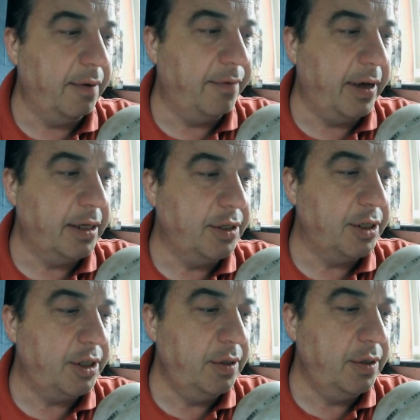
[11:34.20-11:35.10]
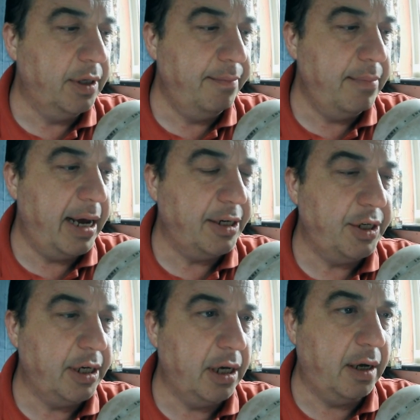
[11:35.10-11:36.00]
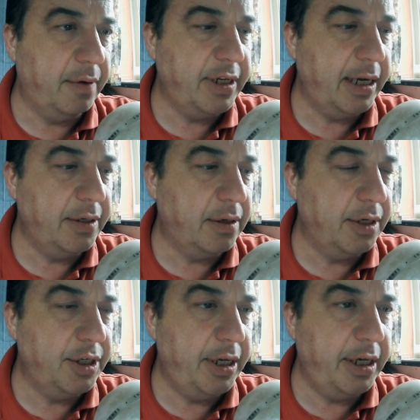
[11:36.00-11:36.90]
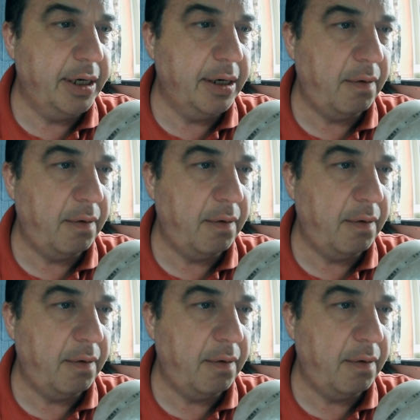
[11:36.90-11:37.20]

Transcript: I can just use the magic of technology here.